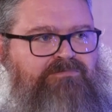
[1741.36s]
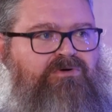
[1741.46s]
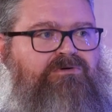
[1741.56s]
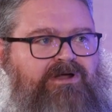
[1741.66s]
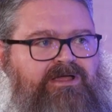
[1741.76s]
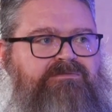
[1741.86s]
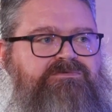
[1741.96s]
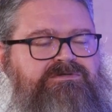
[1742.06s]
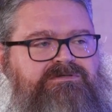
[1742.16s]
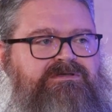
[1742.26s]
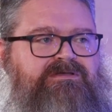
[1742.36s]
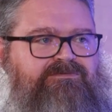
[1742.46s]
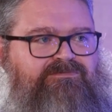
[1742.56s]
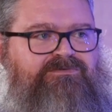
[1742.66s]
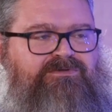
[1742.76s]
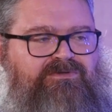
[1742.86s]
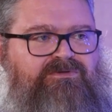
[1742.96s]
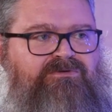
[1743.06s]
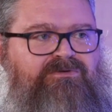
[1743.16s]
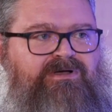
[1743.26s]
programs
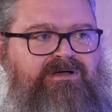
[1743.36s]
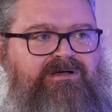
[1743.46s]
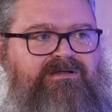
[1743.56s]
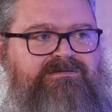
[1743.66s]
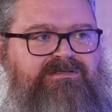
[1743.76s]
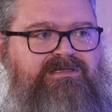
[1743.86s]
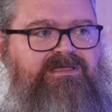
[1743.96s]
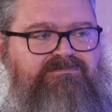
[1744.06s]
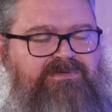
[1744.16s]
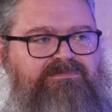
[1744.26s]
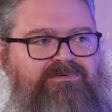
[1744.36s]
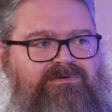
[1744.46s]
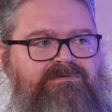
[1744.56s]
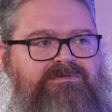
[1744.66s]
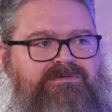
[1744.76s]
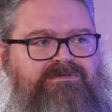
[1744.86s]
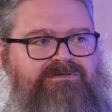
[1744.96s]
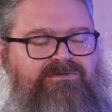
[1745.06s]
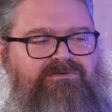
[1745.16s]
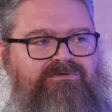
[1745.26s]
to get people
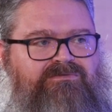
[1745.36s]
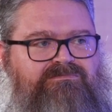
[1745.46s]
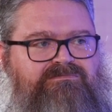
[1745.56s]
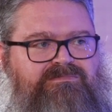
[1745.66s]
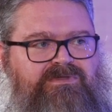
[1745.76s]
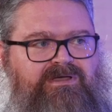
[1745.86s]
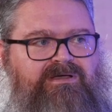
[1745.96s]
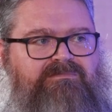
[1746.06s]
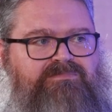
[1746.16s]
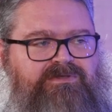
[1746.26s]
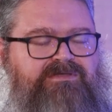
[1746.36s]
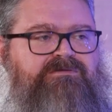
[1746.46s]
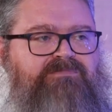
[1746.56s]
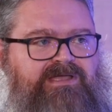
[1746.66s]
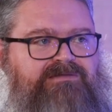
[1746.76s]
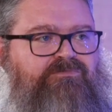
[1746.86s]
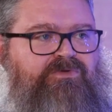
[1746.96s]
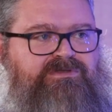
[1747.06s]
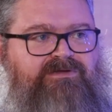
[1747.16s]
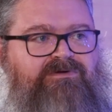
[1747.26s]
to participate
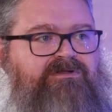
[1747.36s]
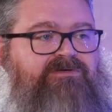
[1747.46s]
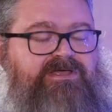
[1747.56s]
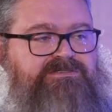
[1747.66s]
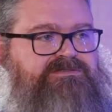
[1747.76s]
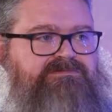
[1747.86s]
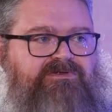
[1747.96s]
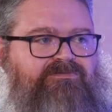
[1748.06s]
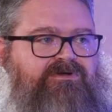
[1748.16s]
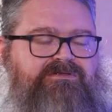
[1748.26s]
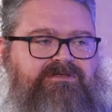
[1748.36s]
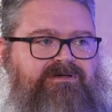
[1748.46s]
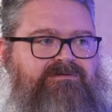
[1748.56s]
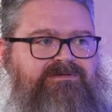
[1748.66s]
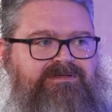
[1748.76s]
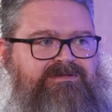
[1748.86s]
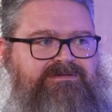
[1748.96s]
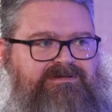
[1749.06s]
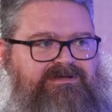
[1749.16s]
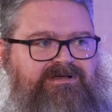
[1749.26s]
with different events, different
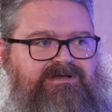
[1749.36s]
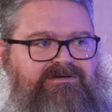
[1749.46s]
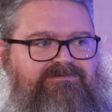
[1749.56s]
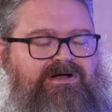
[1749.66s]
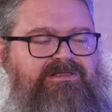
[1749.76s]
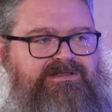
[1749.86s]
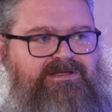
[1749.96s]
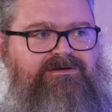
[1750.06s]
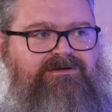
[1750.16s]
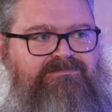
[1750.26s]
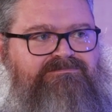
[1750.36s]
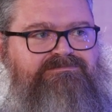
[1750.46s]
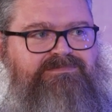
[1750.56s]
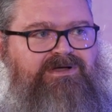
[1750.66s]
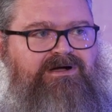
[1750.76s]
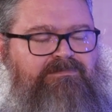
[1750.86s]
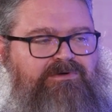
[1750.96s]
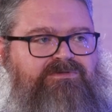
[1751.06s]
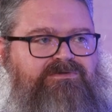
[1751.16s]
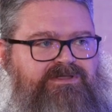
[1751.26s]
volunteer
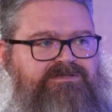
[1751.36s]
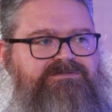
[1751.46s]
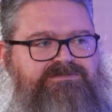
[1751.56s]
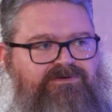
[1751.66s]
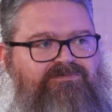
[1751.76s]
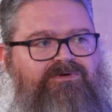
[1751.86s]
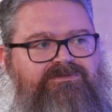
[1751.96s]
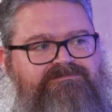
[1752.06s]
opportunities, and so forth.